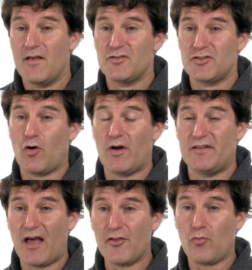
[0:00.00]
So
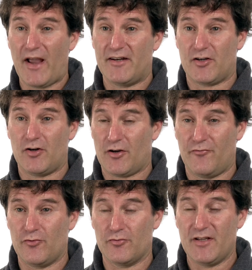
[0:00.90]
another way to cook
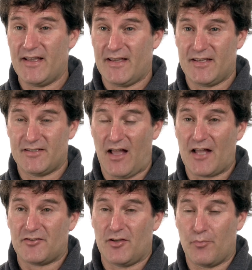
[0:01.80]
food is
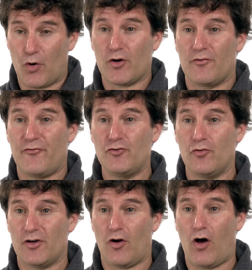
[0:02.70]
not to burn
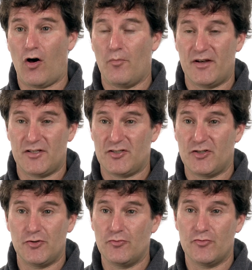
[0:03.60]
fuel at all, but is to
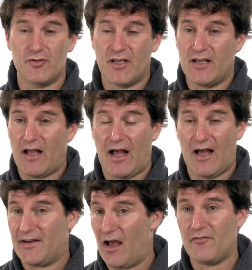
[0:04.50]
use
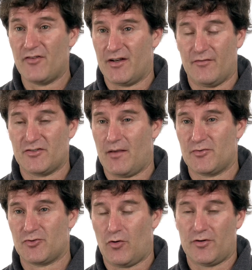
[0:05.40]
an oven of some
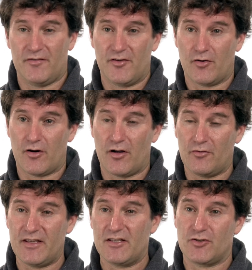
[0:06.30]
sort, and there are at
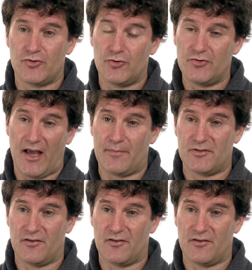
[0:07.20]
least two types